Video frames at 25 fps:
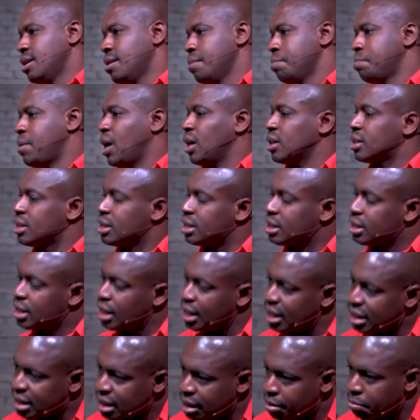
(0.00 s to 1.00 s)

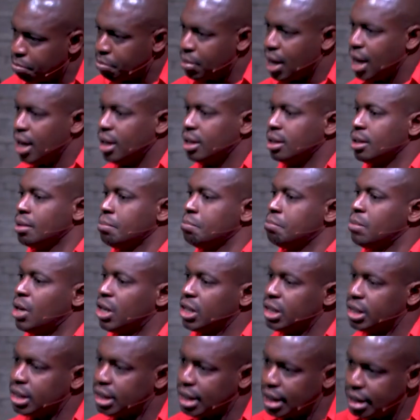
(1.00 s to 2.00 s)
Participate.
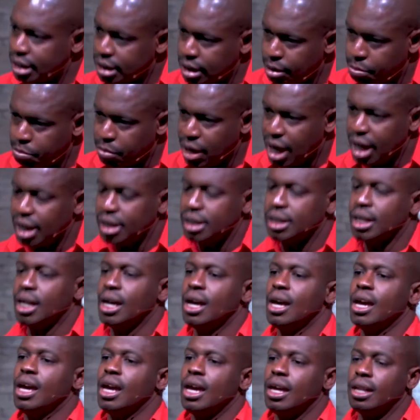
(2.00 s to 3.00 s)
Participate
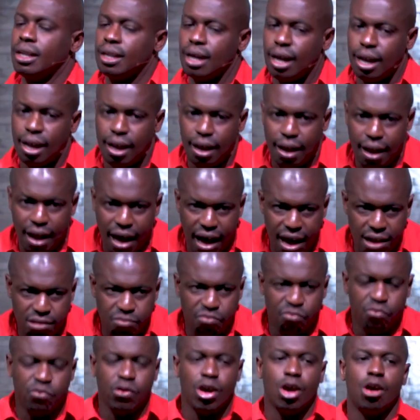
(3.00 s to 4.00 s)
in the
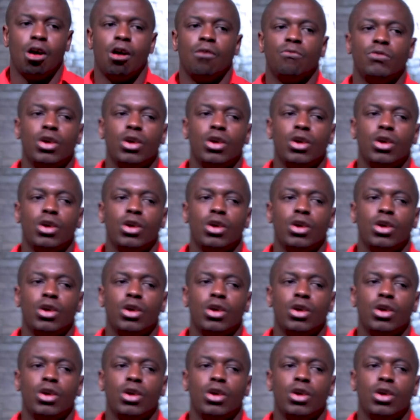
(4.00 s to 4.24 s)
life of